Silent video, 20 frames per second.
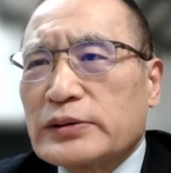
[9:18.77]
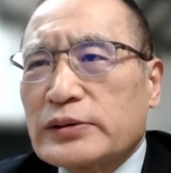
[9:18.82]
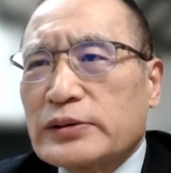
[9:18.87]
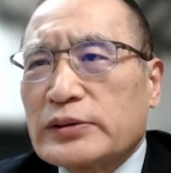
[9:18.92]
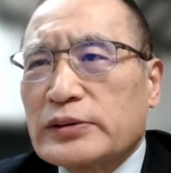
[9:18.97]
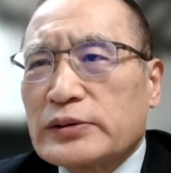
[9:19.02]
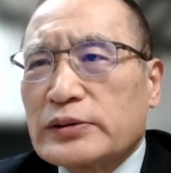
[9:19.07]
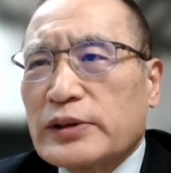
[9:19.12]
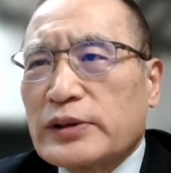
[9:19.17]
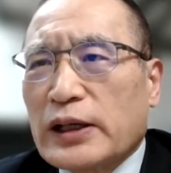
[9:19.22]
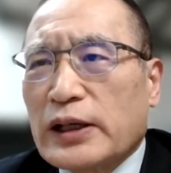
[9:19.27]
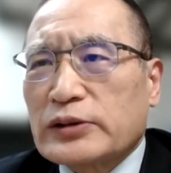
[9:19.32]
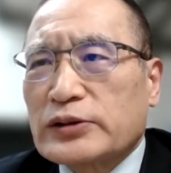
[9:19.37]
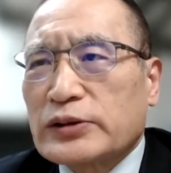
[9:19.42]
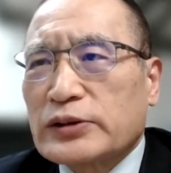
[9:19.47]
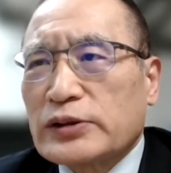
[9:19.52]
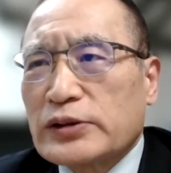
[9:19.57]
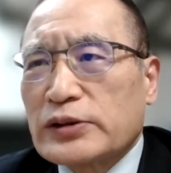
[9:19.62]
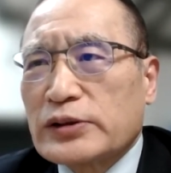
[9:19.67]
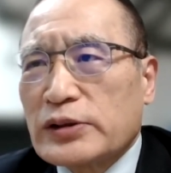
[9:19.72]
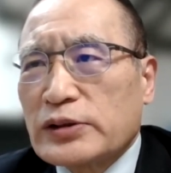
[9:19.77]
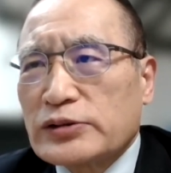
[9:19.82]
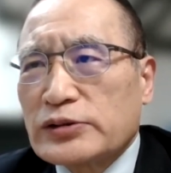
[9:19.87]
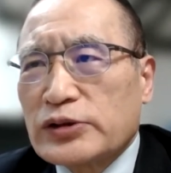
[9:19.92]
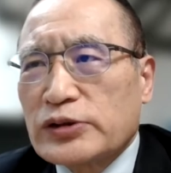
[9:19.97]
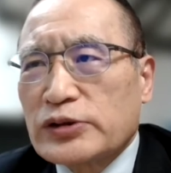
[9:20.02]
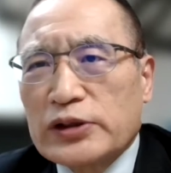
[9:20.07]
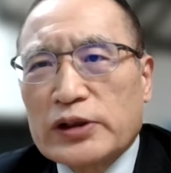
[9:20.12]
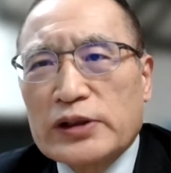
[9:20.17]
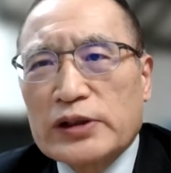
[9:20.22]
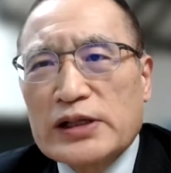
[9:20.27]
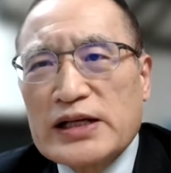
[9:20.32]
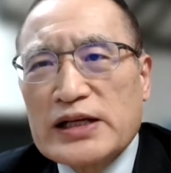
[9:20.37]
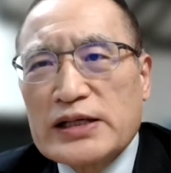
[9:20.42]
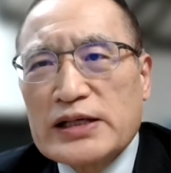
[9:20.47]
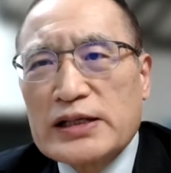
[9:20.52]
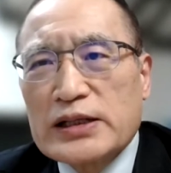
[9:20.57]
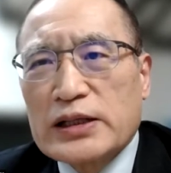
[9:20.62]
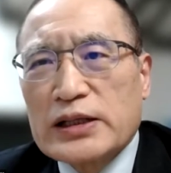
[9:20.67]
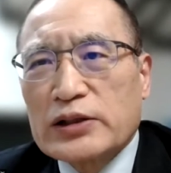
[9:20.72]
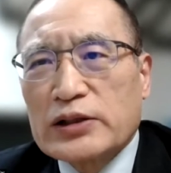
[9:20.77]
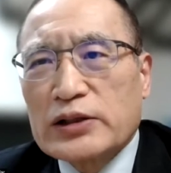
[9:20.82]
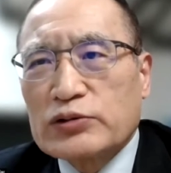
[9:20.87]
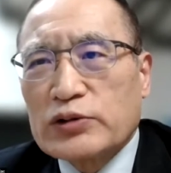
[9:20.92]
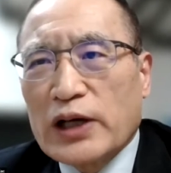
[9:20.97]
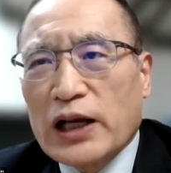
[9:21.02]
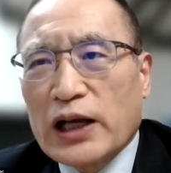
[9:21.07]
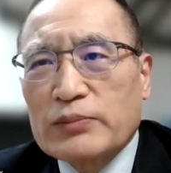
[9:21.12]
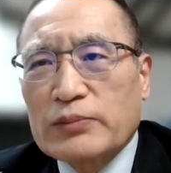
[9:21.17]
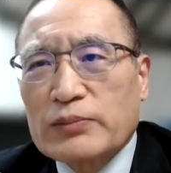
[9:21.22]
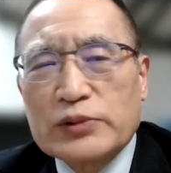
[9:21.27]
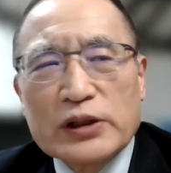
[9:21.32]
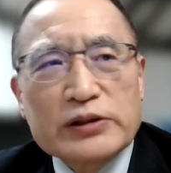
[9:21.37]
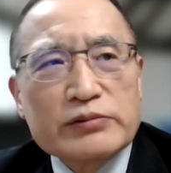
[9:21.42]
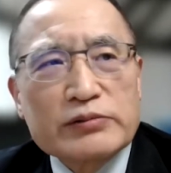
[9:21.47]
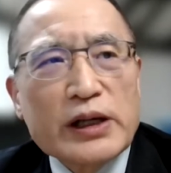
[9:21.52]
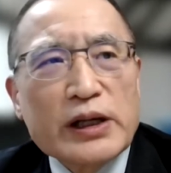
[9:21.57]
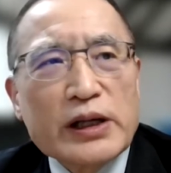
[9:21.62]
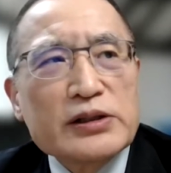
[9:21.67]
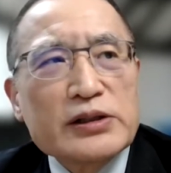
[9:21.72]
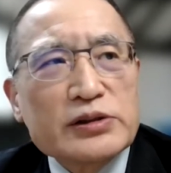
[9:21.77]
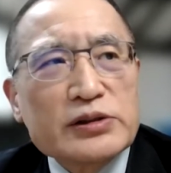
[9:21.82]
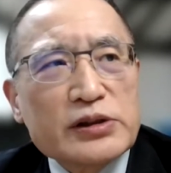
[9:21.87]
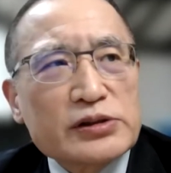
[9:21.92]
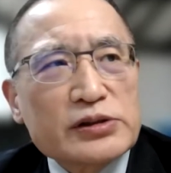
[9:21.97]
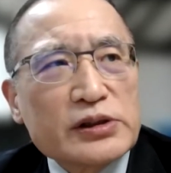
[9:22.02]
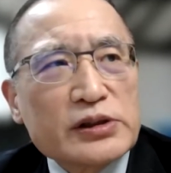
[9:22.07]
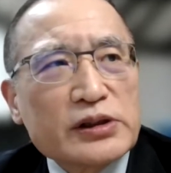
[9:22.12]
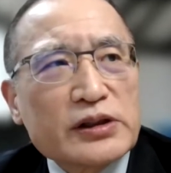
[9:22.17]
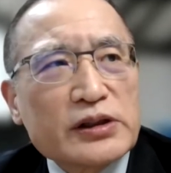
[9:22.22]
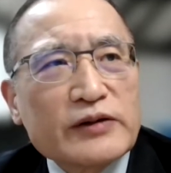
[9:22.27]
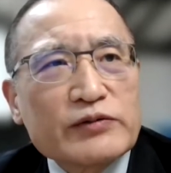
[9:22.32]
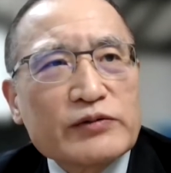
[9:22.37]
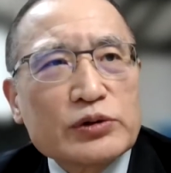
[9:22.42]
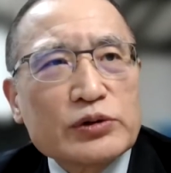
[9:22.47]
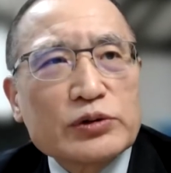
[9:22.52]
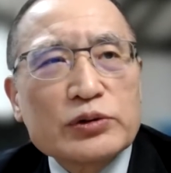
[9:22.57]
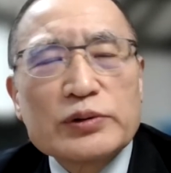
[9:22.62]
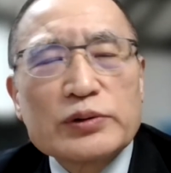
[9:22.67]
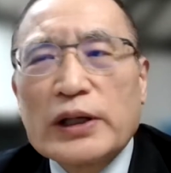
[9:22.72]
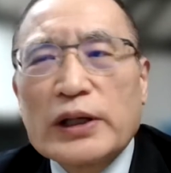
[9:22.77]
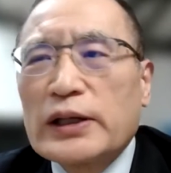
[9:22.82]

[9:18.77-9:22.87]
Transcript: uh, Dr. Uh, Songyun Lee, who helped arrange this interview.